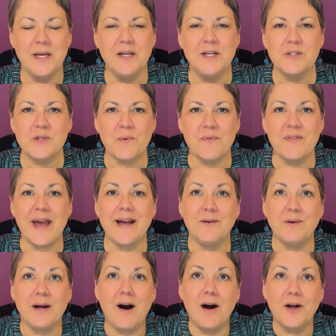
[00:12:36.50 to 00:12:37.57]
So
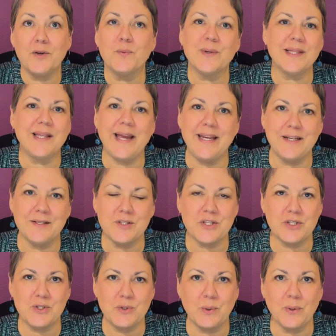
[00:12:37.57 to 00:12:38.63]
that unrelated
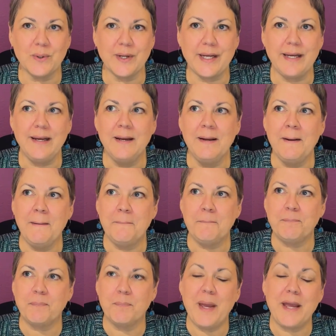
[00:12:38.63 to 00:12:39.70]
story
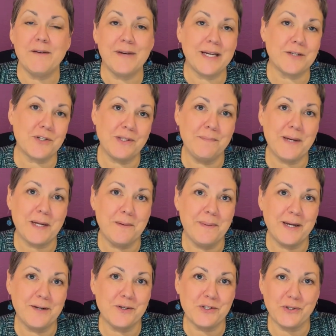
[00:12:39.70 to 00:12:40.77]
may have actually been a
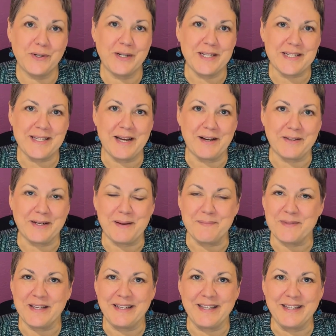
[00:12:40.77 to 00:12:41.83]
better choice now that I'm
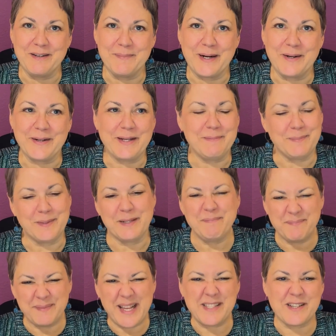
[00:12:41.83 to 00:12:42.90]
thinking about it,
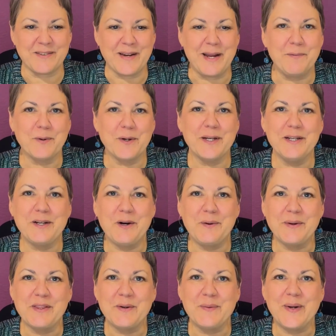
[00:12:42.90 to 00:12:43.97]
but that's all right. We're going to go
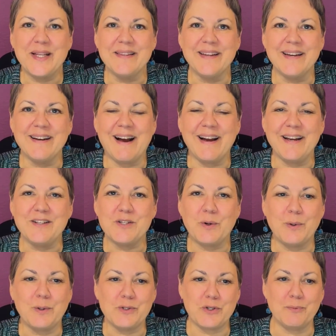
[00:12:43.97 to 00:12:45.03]
with the one that I
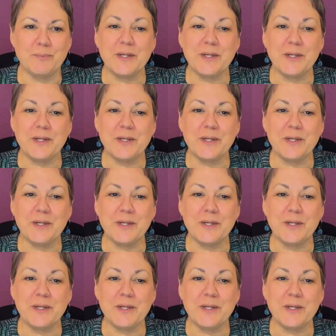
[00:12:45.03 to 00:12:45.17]
told you.